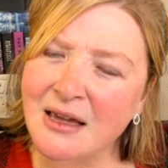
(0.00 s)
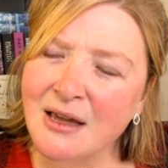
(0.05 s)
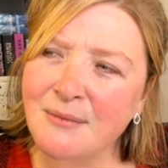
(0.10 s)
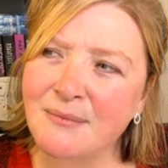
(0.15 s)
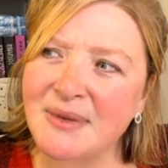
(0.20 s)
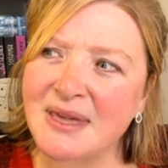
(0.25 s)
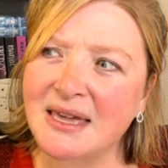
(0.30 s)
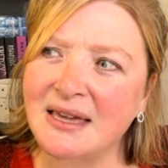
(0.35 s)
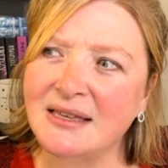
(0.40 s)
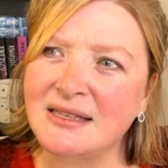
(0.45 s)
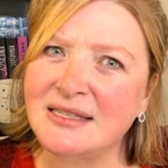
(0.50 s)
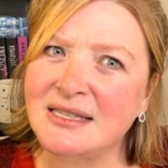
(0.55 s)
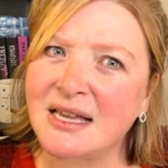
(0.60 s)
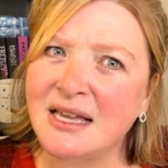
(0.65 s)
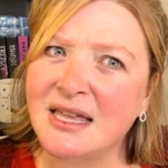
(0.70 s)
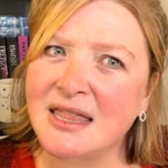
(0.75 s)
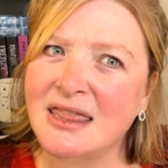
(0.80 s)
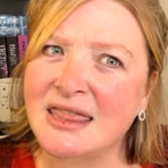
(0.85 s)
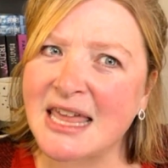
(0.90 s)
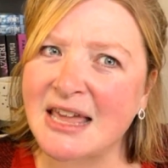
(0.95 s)
Because
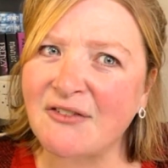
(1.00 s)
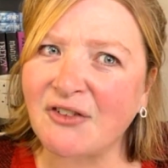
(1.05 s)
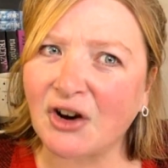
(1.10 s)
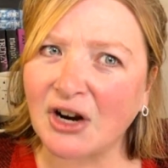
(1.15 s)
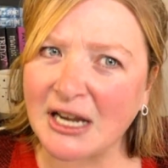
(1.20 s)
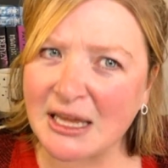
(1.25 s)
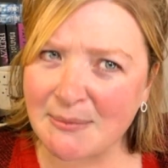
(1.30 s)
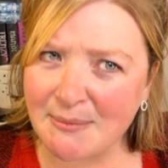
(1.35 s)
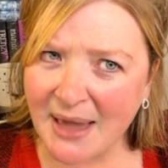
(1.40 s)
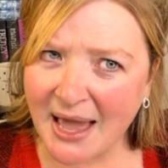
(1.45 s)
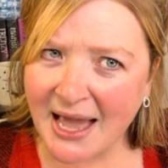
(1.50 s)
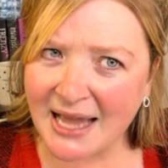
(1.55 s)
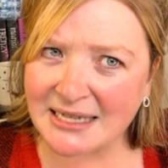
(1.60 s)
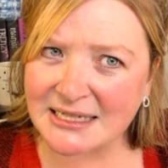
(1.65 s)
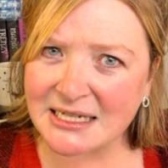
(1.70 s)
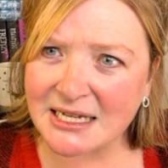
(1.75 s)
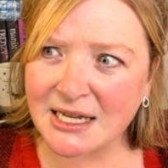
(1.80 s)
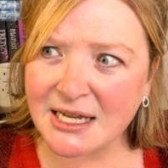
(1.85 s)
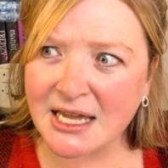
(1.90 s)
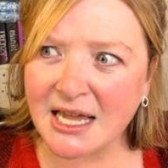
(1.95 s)
they've already met
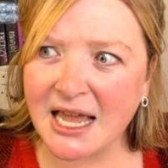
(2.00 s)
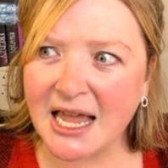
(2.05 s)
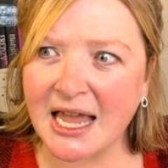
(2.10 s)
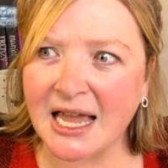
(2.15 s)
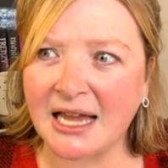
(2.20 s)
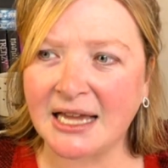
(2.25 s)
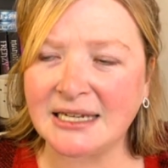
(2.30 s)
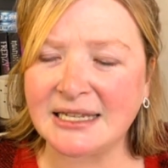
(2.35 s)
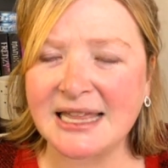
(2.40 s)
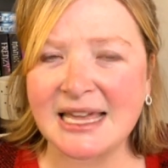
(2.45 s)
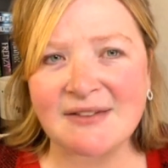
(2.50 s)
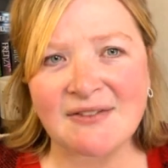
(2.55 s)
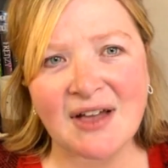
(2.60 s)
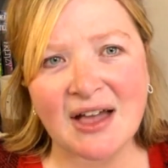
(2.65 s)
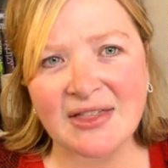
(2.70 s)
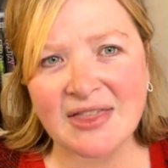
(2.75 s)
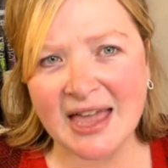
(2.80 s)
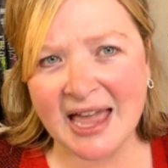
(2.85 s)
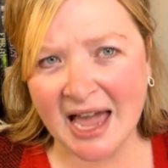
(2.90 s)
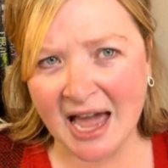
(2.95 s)
and
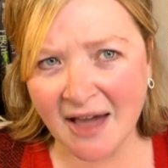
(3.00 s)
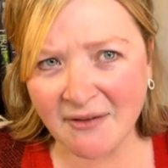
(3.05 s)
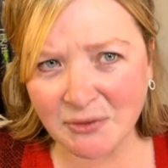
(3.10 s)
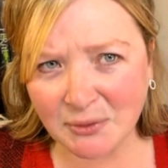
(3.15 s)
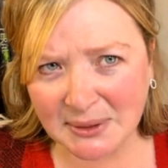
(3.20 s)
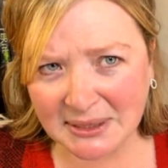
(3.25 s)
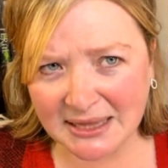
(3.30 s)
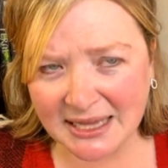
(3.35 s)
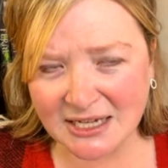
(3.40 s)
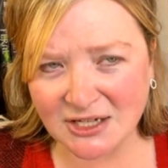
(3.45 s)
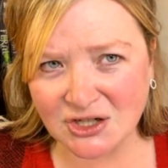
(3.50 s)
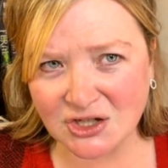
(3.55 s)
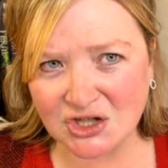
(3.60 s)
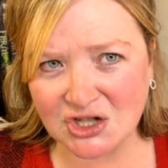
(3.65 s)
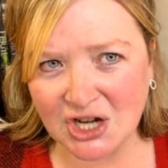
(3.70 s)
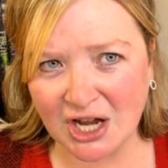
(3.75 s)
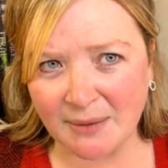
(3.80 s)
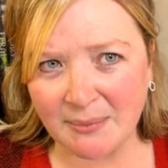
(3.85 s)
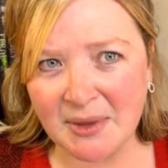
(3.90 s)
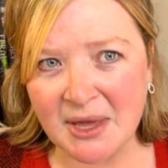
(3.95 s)
they have a
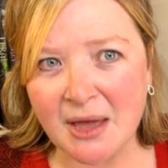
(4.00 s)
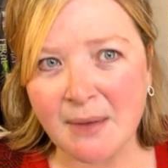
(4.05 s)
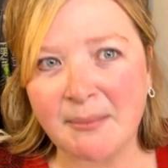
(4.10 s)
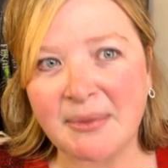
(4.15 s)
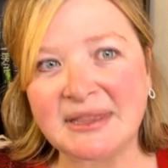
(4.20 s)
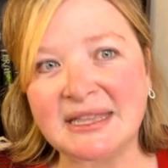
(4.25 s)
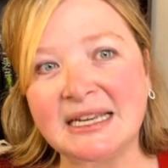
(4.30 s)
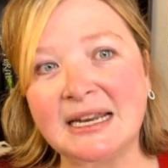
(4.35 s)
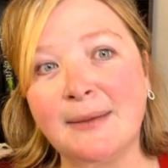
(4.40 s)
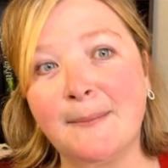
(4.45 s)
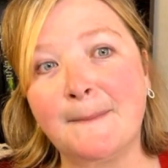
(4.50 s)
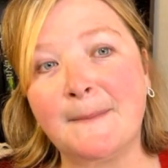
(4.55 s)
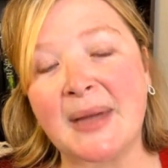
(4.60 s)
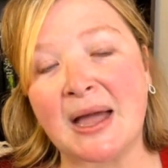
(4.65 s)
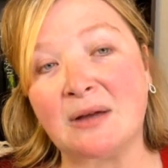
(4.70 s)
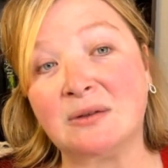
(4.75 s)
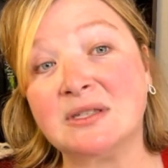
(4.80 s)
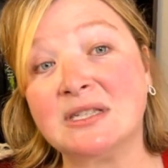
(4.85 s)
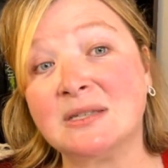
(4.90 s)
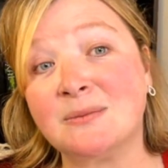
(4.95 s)
relationship, but then it
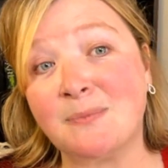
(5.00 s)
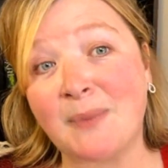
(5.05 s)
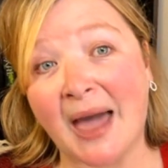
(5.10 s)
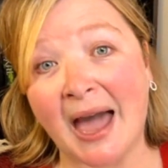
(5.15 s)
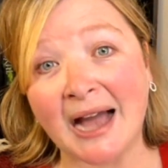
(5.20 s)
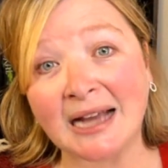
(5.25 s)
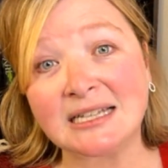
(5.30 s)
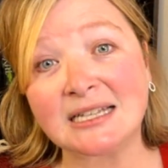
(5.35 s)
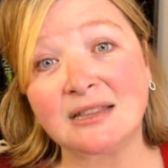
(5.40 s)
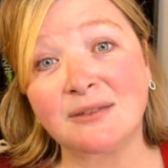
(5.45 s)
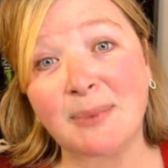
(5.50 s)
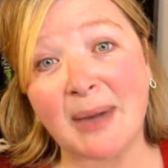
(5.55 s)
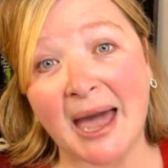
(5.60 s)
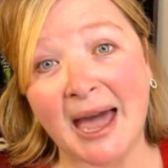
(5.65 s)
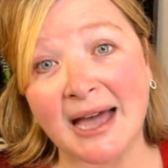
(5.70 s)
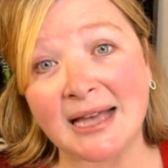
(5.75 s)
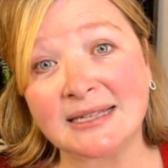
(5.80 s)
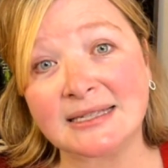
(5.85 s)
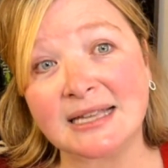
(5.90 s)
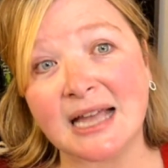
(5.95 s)
bounces back to the
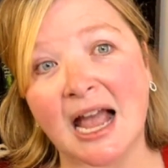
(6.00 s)
past.